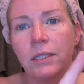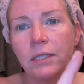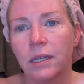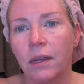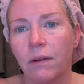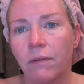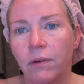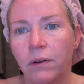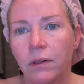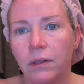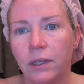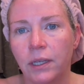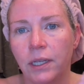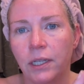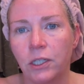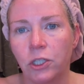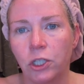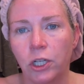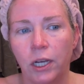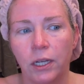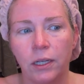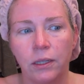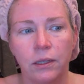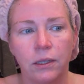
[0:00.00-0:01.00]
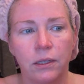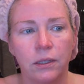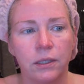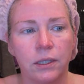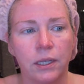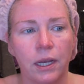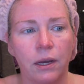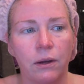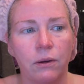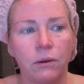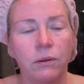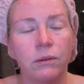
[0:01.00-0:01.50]
definitely check this
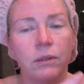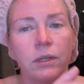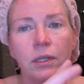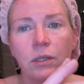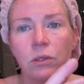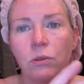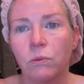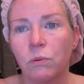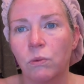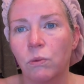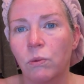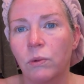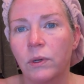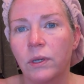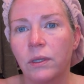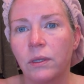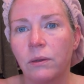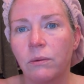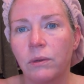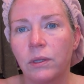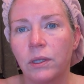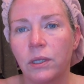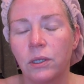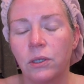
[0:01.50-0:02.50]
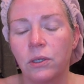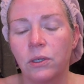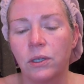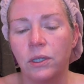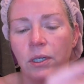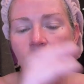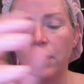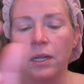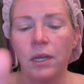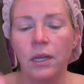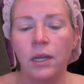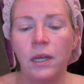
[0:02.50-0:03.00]
out. It's really, really
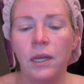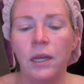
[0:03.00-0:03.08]
good.